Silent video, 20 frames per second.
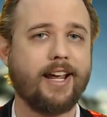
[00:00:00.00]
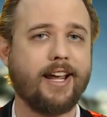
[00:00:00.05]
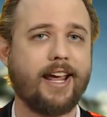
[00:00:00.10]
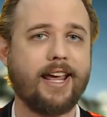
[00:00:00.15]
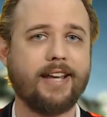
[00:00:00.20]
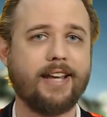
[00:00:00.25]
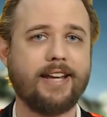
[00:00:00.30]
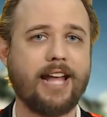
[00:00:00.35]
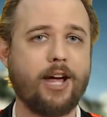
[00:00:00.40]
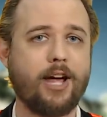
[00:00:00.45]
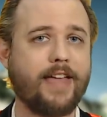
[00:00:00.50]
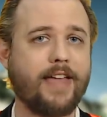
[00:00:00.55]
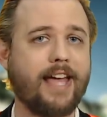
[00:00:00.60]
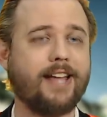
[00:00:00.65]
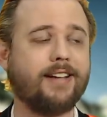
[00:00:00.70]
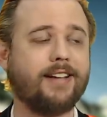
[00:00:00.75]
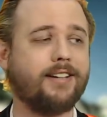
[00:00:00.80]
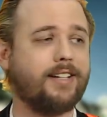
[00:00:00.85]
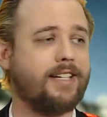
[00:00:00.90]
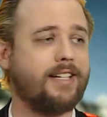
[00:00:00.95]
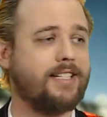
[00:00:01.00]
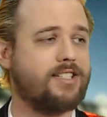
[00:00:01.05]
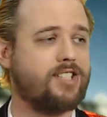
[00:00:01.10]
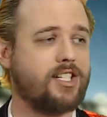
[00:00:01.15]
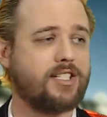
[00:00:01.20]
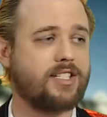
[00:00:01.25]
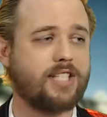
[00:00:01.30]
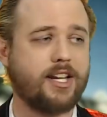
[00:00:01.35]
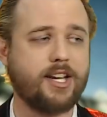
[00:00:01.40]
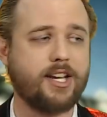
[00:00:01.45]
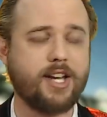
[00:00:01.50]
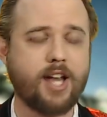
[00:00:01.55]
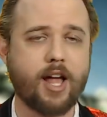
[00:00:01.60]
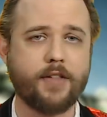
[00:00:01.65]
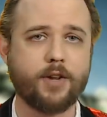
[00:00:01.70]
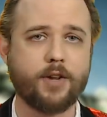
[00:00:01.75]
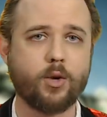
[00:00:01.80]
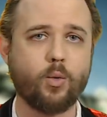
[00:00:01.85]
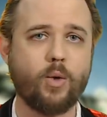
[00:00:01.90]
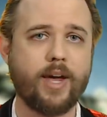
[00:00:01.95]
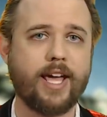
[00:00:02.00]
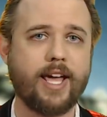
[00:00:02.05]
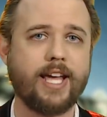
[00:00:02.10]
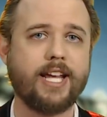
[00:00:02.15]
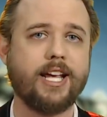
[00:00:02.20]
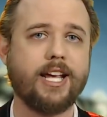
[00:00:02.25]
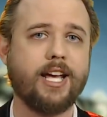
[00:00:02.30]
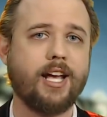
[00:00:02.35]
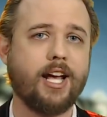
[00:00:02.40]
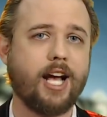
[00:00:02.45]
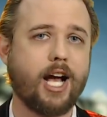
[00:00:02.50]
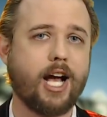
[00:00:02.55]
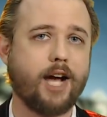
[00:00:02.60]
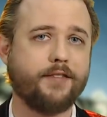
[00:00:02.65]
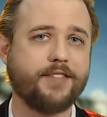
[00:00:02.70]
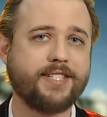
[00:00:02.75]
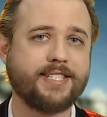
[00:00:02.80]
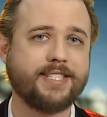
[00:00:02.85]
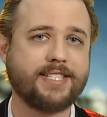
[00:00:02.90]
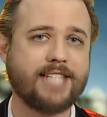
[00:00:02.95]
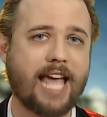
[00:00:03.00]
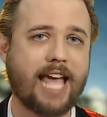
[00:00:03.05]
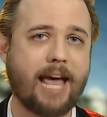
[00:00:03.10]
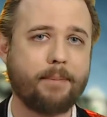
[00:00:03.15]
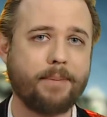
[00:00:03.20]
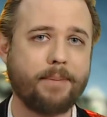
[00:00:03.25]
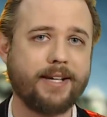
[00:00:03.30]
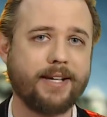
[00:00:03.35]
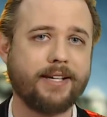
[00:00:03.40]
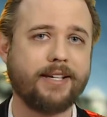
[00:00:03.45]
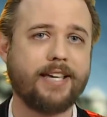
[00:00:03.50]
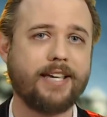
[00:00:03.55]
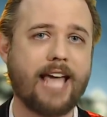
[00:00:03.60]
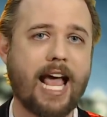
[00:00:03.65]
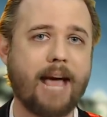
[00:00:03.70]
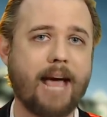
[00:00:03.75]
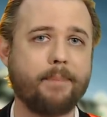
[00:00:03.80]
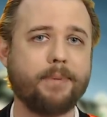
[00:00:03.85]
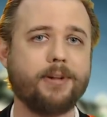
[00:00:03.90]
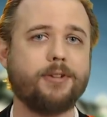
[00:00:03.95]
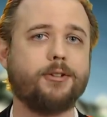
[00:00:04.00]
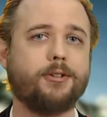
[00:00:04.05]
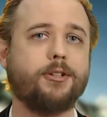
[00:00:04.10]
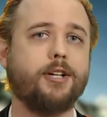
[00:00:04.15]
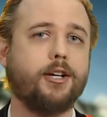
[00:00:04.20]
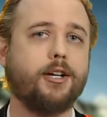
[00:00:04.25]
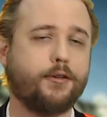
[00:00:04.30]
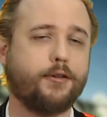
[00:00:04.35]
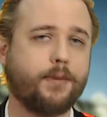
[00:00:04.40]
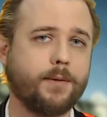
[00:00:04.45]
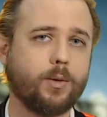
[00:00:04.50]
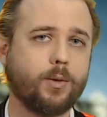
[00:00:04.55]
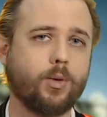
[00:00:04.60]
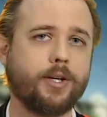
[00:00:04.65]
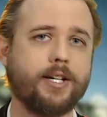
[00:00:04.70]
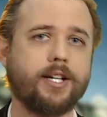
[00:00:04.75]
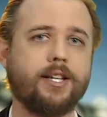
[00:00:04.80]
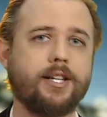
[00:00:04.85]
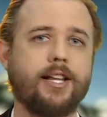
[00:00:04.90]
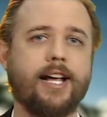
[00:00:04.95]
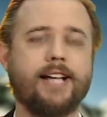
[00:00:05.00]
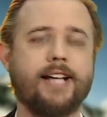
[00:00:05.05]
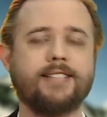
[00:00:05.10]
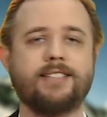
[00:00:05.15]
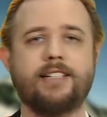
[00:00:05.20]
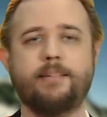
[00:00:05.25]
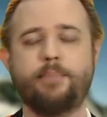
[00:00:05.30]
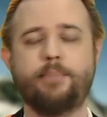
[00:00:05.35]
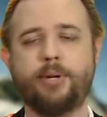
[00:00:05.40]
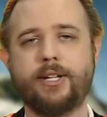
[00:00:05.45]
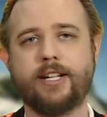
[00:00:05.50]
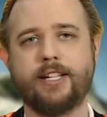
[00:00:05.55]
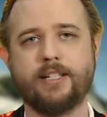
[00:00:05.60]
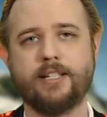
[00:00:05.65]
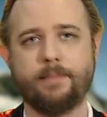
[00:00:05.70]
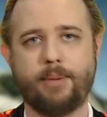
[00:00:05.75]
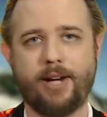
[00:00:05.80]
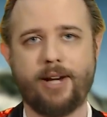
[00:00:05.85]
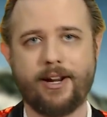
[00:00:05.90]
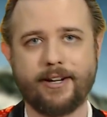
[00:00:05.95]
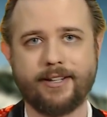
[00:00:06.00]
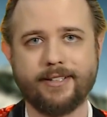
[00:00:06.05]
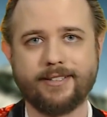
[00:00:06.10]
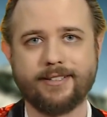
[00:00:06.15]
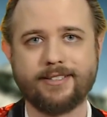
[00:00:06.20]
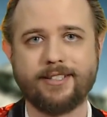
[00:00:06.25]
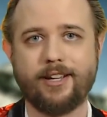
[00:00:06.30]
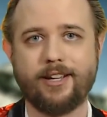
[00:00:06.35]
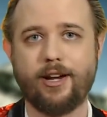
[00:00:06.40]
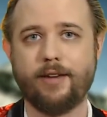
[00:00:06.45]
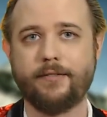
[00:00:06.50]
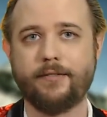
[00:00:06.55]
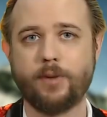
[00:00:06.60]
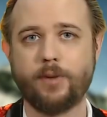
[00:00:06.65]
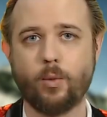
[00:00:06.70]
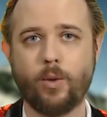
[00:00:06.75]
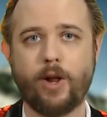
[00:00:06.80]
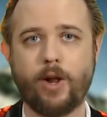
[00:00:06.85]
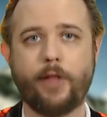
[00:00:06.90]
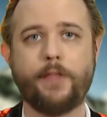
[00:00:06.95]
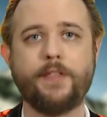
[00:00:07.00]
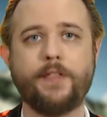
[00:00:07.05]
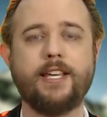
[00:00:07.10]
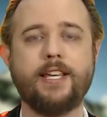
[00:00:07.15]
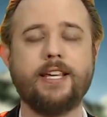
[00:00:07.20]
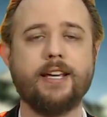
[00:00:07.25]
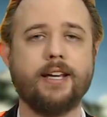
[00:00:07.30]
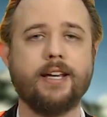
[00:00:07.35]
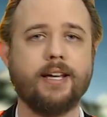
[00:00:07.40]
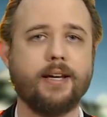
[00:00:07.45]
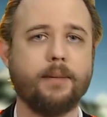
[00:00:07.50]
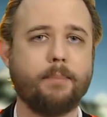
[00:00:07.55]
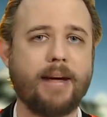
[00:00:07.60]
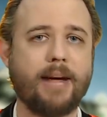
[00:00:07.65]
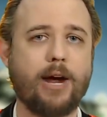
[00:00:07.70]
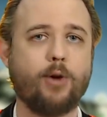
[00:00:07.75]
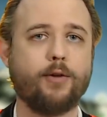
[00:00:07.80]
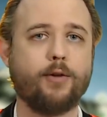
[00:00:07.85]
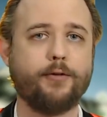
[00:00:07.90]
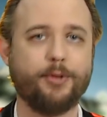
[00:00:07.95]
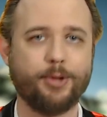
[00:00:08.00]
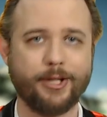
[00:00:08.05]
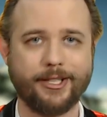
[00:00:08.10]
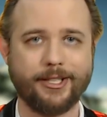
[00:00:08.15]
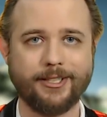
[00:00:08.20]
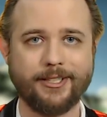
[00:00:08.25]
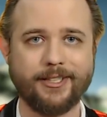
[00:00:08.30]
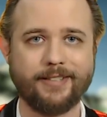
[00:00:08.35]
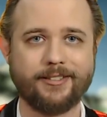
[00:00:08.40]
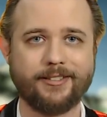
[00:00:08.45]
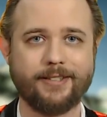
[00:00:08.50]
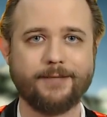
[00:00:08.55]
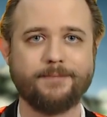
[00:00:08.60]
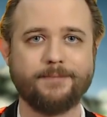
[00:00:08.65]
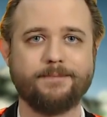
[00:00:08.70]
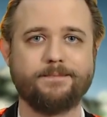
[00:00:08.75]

and how that is just another way of sapping capital from the working class and putting it in the pockets of the wealthy, powerful elite.